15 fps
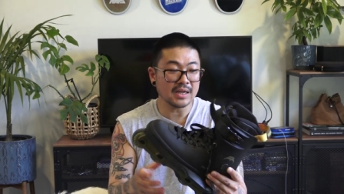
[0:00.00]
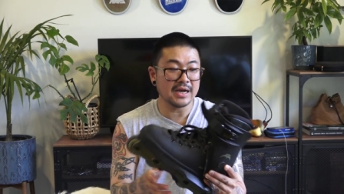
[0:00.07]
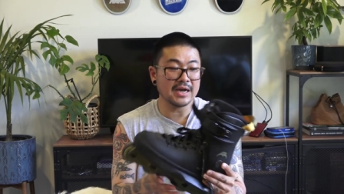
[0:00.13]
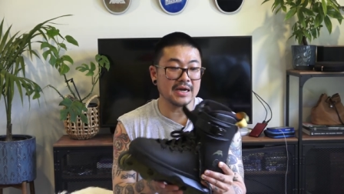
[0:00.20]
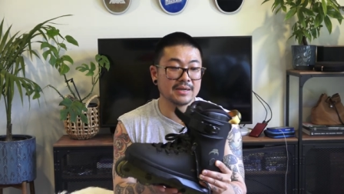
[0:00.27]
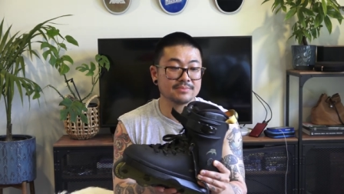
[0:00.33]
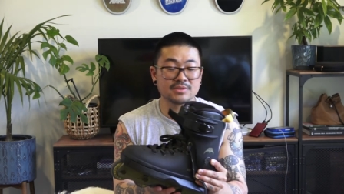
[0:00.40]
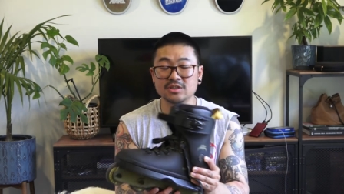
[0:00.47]

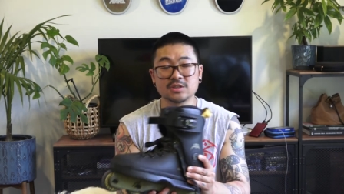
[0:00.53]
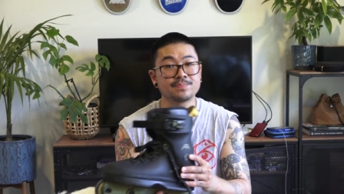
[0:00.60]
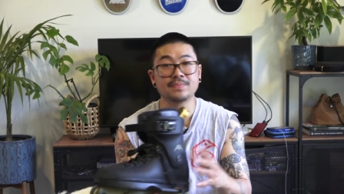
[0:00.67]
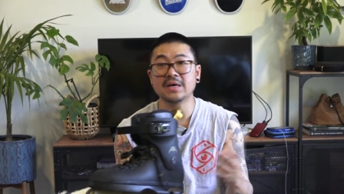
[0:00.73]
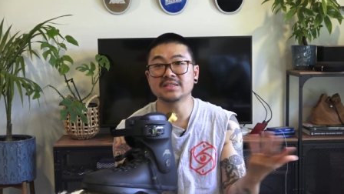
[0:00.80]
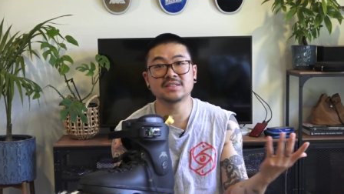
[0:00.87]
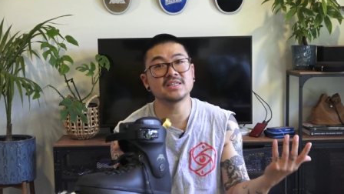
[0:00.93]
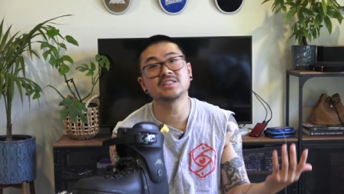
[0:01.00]
Um, so it's
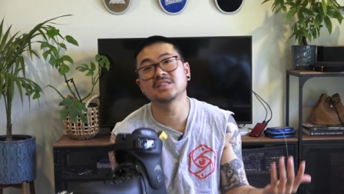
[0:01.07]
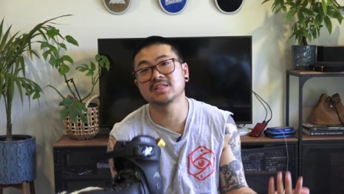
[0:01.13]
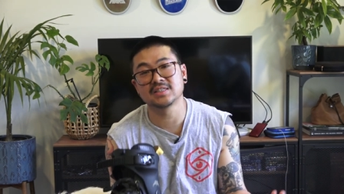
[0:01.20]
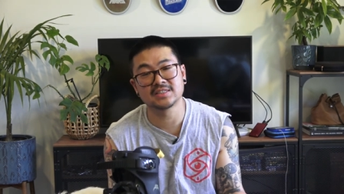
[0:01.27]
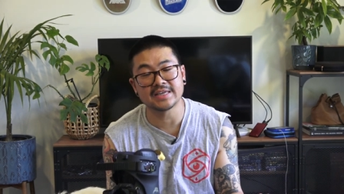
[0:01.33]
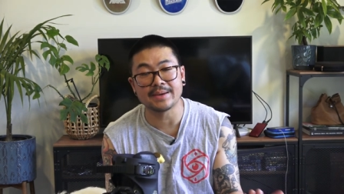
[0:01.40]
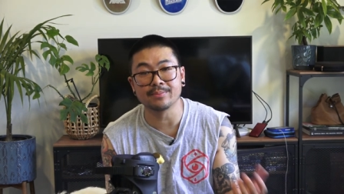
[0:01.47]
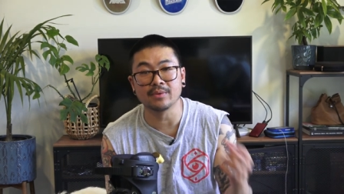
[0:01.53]
essentially the
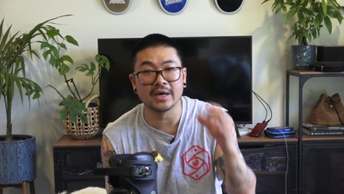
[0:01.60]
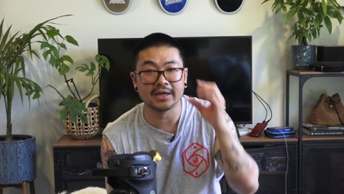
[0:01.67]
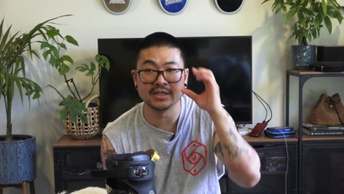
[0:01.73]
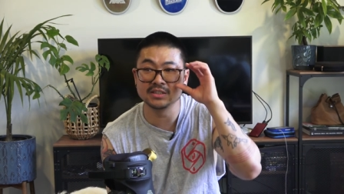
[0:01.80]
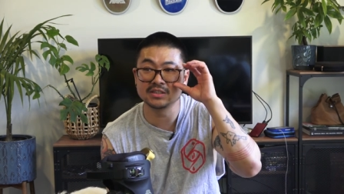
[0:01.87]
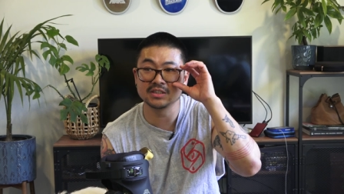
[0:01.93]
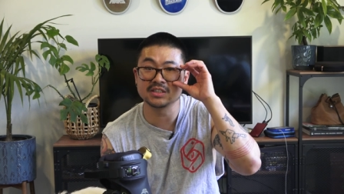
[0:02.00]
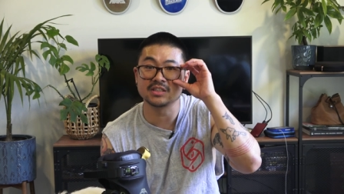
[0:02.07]
same
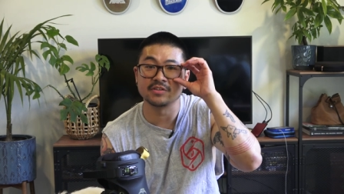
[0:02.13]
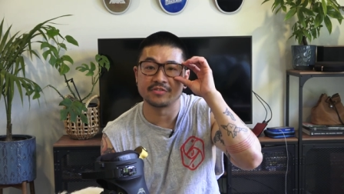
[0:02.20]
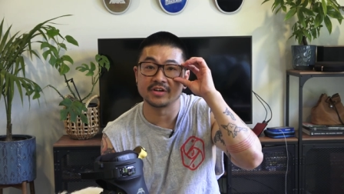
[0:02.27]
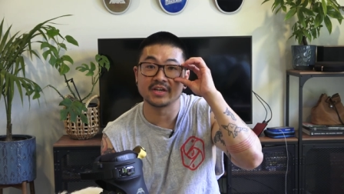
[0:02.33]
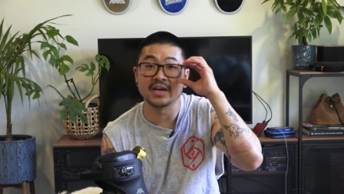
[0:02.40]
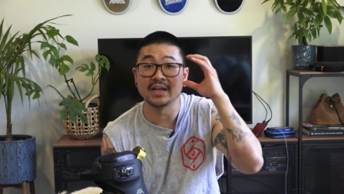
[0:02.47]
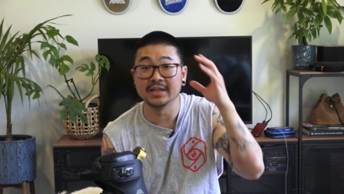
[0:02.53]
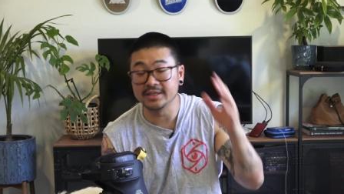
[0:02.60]
liner, just
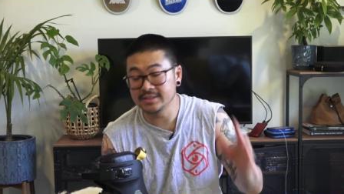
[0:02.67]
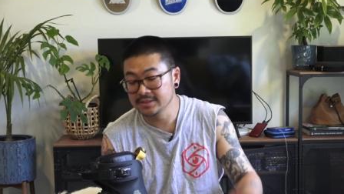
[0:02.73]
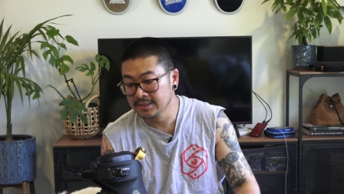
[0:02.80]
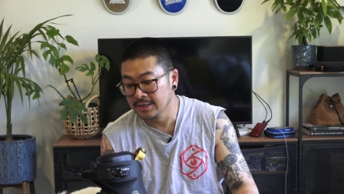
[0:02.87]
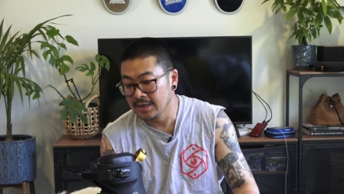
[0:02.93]
different color.